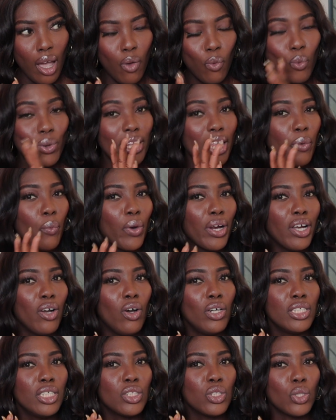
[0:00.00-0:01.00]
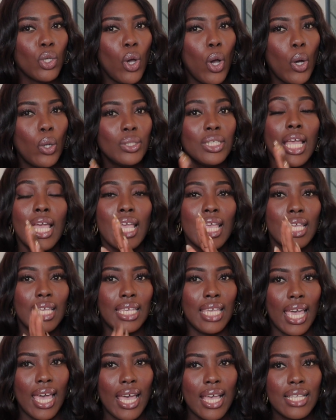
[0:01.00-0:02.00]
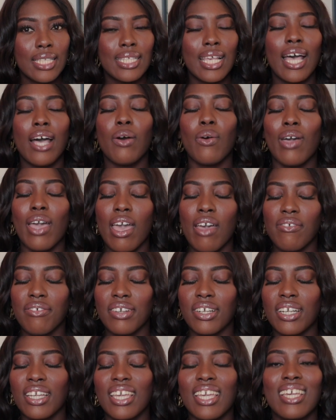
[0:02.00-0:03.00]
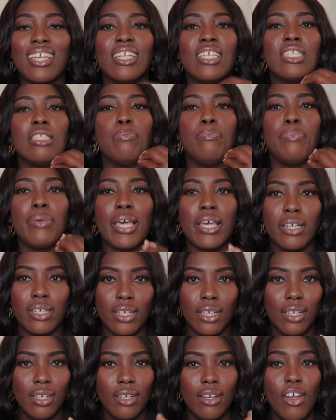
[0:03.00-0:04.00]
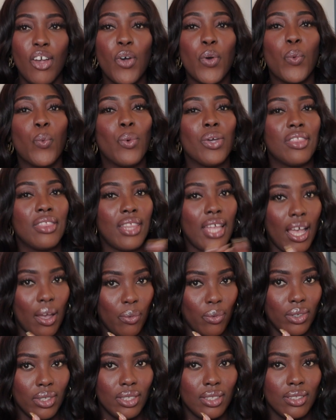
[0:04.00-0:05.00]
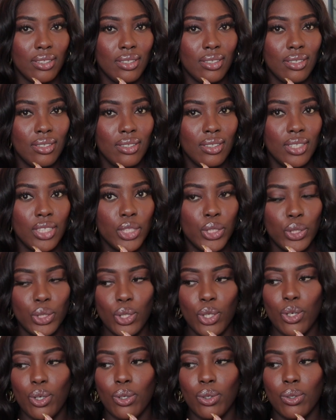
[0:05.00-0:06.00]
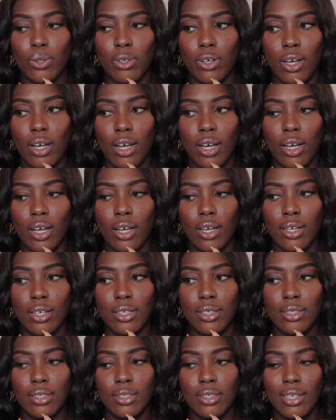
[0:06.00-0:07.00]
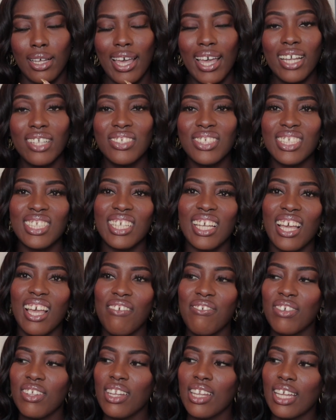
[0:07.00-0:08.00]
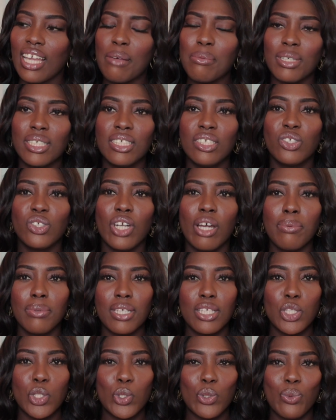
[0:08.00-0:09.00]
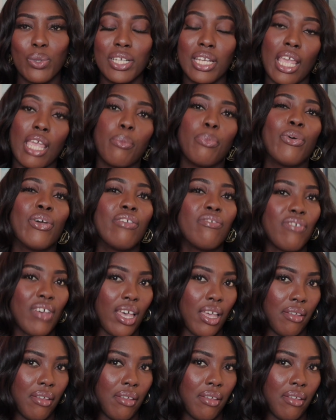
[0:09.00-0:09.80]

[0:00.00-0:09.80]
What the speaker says: Will I wear it on its own? Yes. However, it is better with that one. So actually, I feel like I'm going to drop this to an 8.5.